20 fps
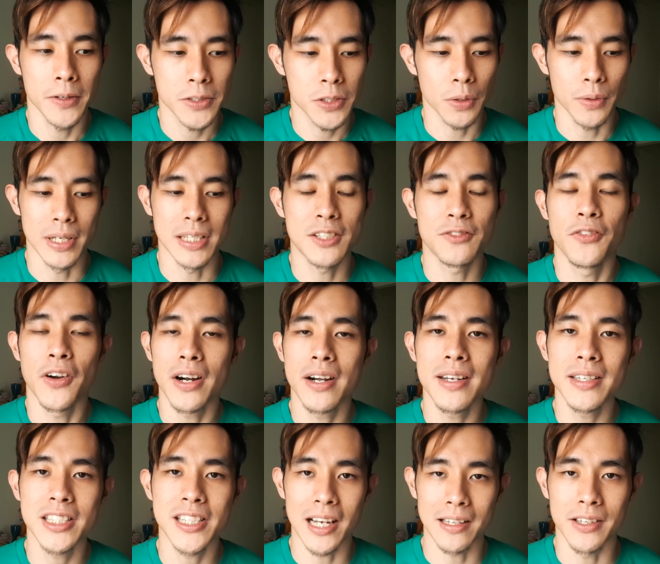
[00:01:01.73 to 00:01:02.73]
So it's
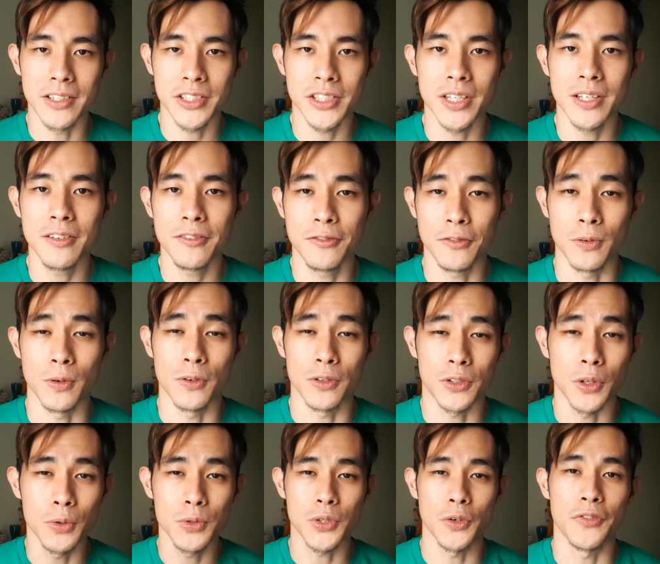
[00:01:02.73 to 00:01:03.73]
very challenging
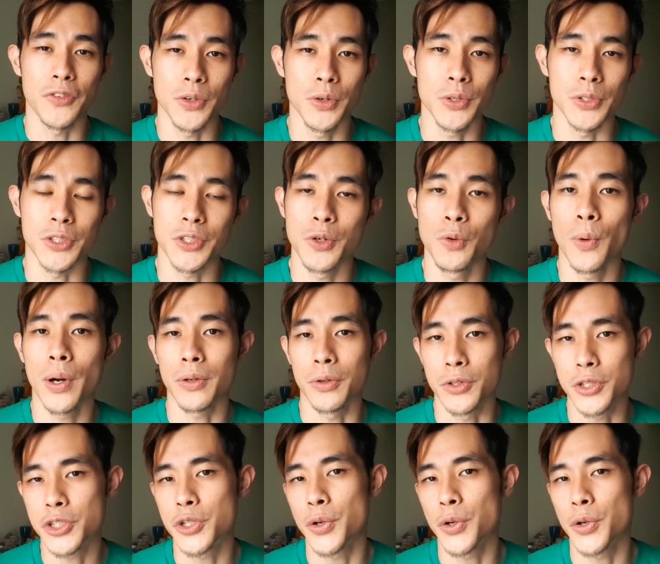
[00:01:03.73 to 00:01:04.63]
for those of you who still want to